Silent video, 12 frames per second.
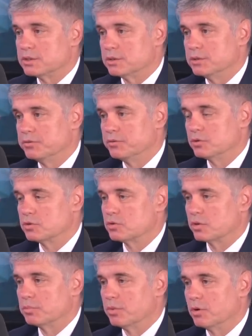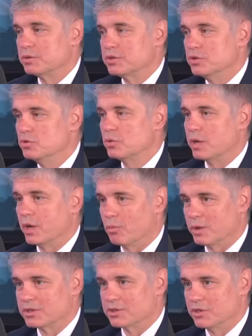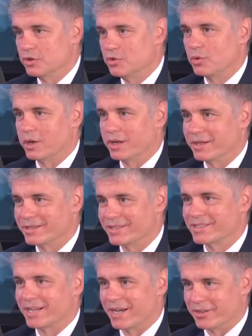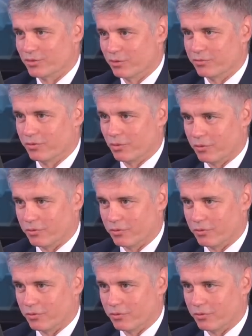So if you're talking about nuclear, whether the nuclear is a sign of